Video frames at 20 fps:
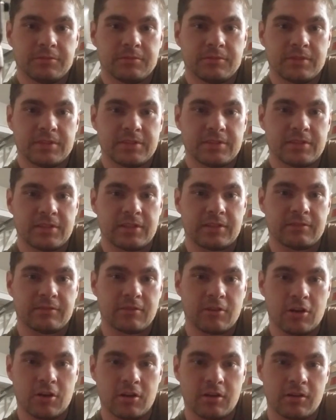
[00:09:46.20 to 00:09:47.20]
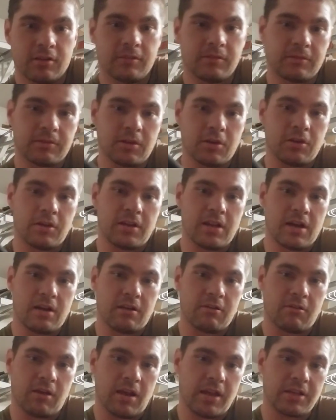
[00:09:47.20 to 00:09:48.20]
That's like a
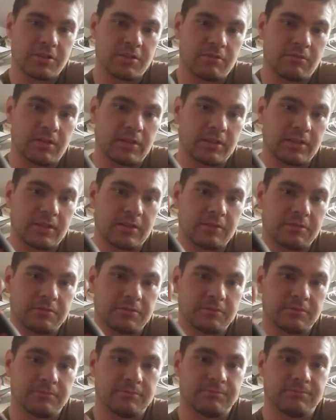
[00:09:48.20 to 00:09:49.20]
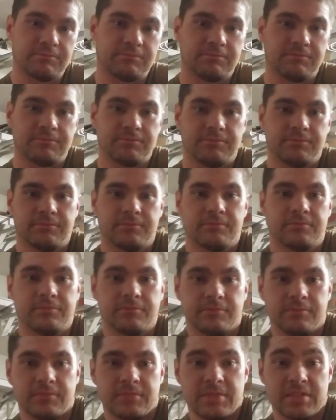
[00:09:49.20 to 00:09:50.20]
$130 ratchet right there.
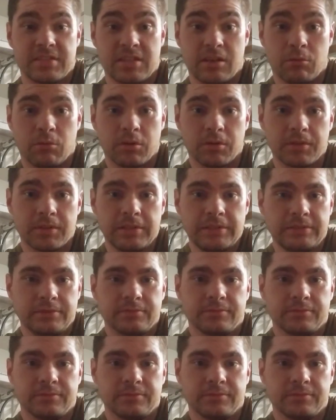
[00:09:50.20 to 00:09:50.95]
Is that worth it?